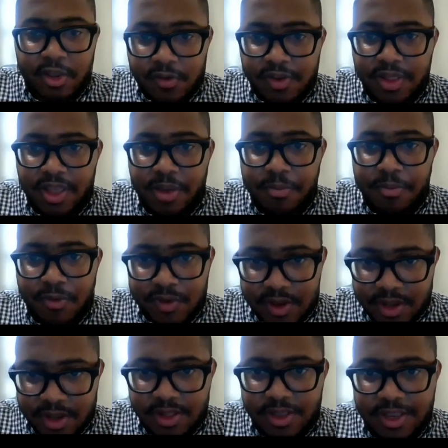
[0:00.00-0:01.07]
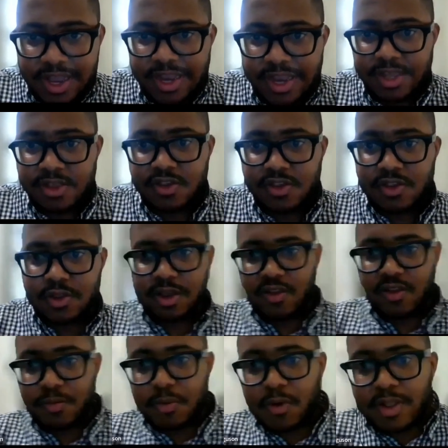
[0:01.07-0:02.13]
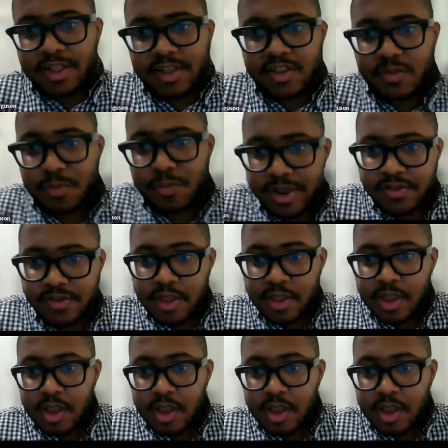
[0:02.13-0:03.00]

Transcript: using their musical talents to explore and express